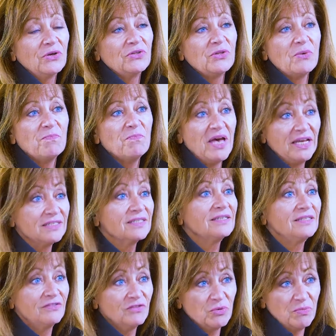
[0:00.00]
the
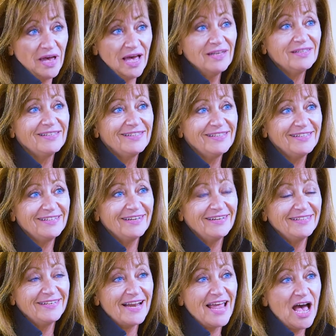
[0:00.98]
best of the best
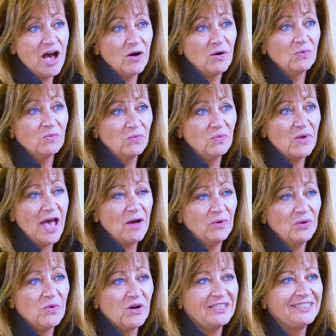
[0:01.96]
and how, how
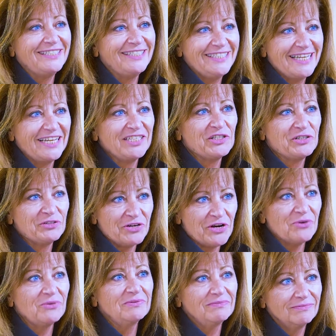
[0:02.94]
we wanted to take
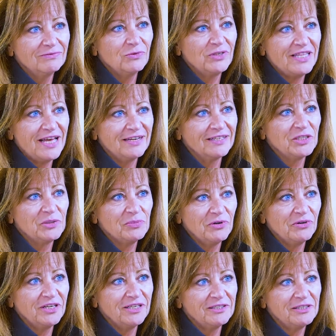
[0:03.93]
Turo with that
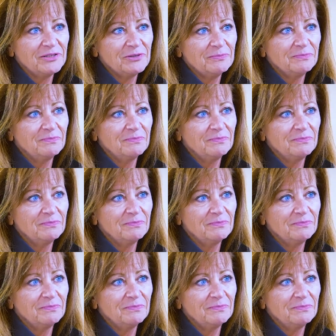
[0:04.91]
experience.